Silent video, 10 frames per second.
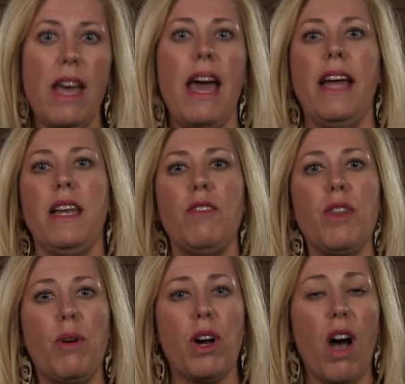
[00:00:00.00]
And even
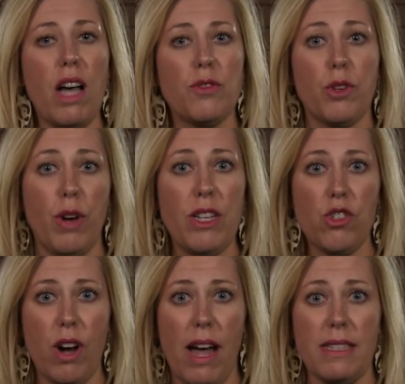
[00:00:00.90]
though our cost for Great
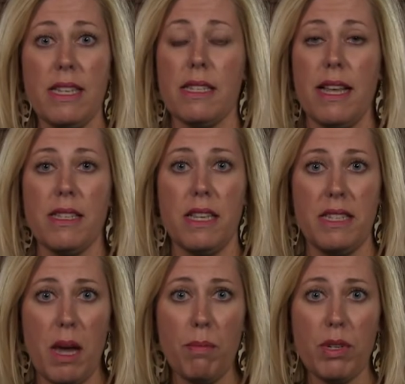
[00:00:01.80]
Strides is less than
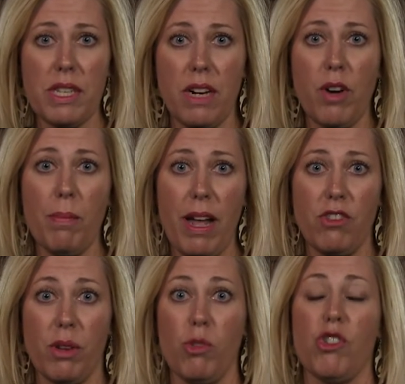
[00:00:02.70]
10% of our
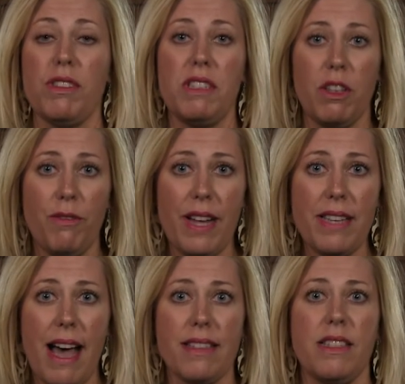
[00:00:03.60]
budget, which is still
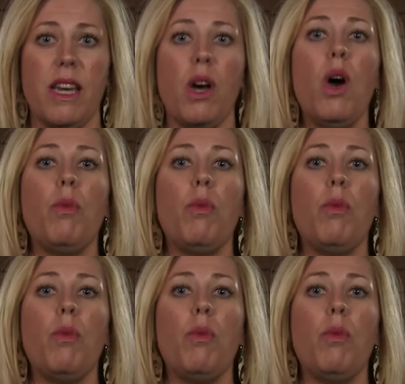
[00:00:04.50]
fantastic,